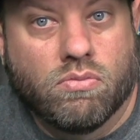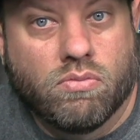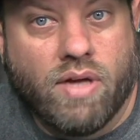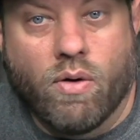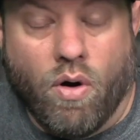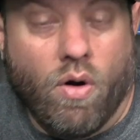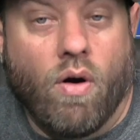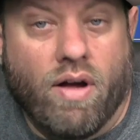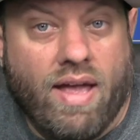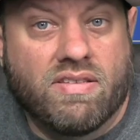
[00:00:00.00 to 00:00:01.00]
it, or,
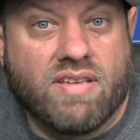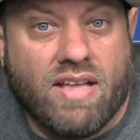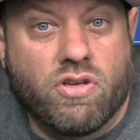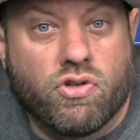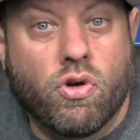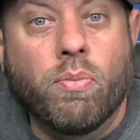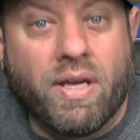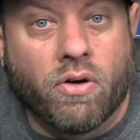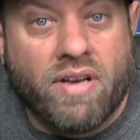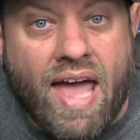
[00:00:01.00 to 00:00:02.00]
or it's it's a two
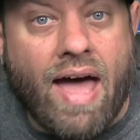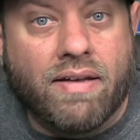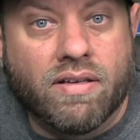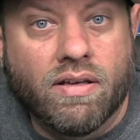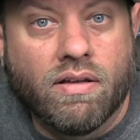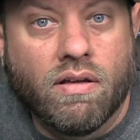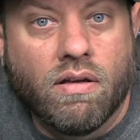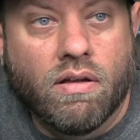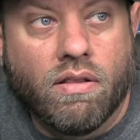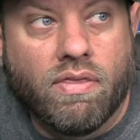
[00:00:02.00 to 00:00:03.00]
meter net
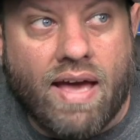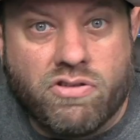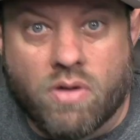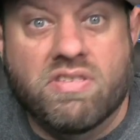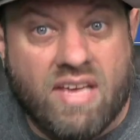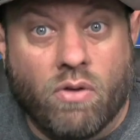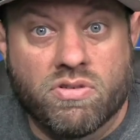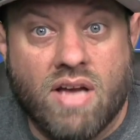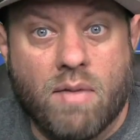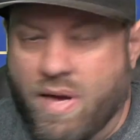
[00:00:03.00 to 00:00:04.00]
that's on single
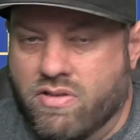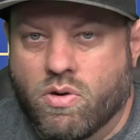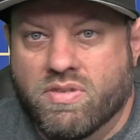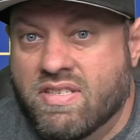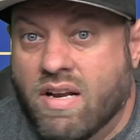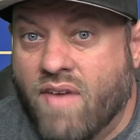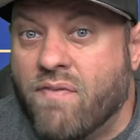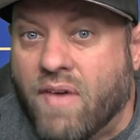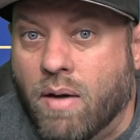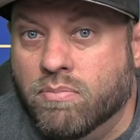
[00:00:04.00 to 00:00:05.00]
sideband. So instead of
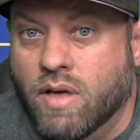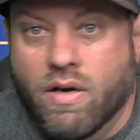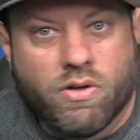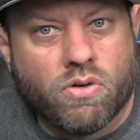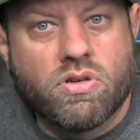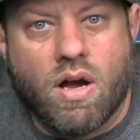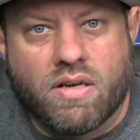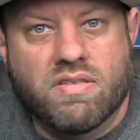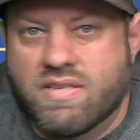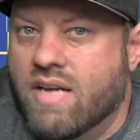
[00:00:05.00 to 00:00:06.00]
FM, you're
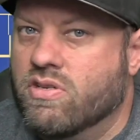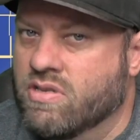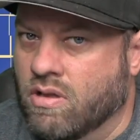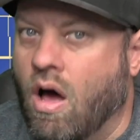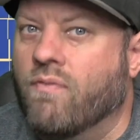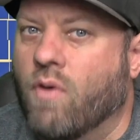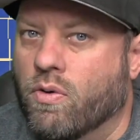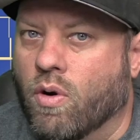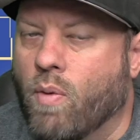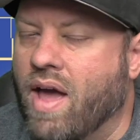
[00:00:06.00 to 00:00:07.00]
talking to stations a lot
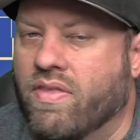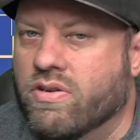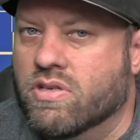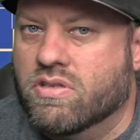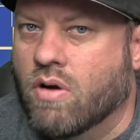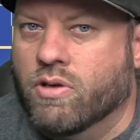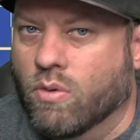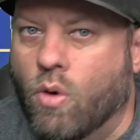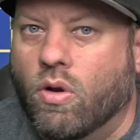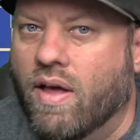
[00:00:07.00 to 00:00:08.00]
farther away than just on
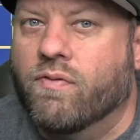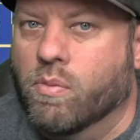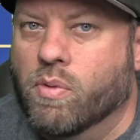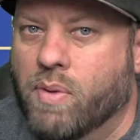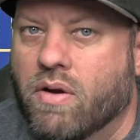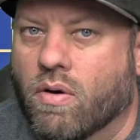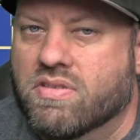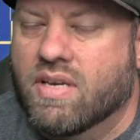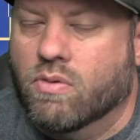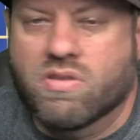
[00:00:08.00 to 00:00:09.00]
your local FM repeater on
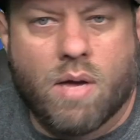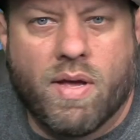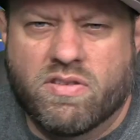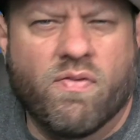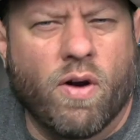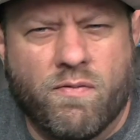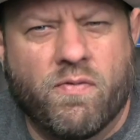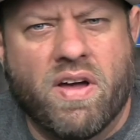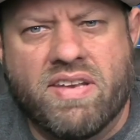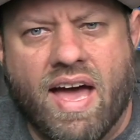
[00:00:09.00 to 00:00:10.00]
single sideband. It's a very
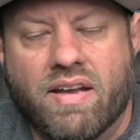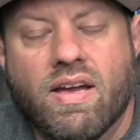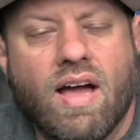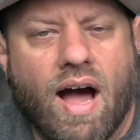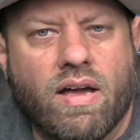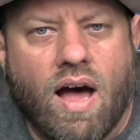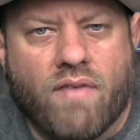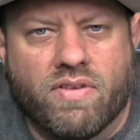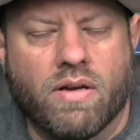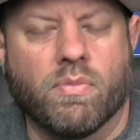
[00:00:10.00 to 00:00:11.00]
fun net. I,
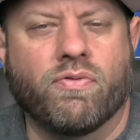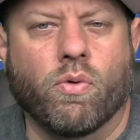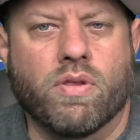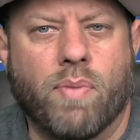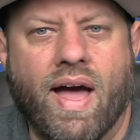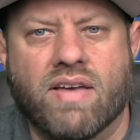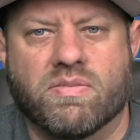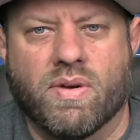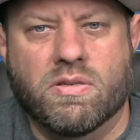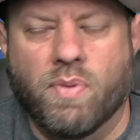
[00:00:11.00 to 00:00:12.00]
have done it before in the
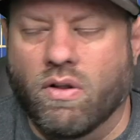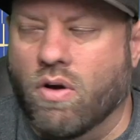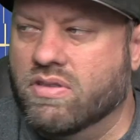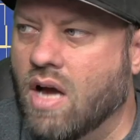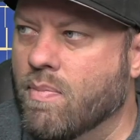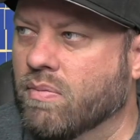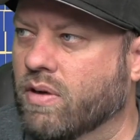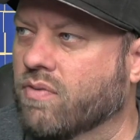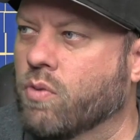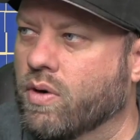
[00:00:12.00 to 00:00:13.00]
past, but it's been a long time. I'm
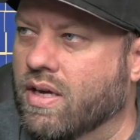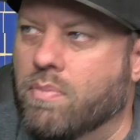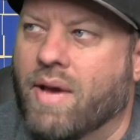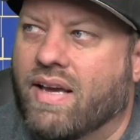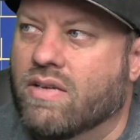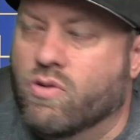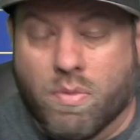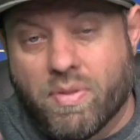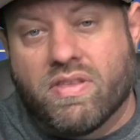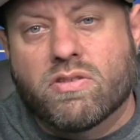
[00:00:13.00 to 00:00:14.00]
looking forward to getting back into
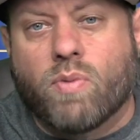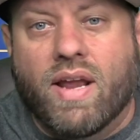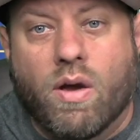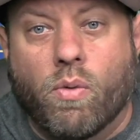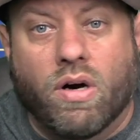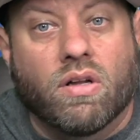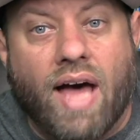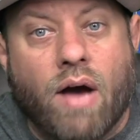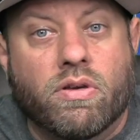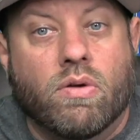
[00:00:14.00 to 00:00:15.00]
it. But this radio will
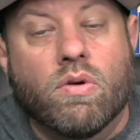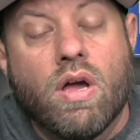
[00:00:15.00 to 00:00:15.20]
allow you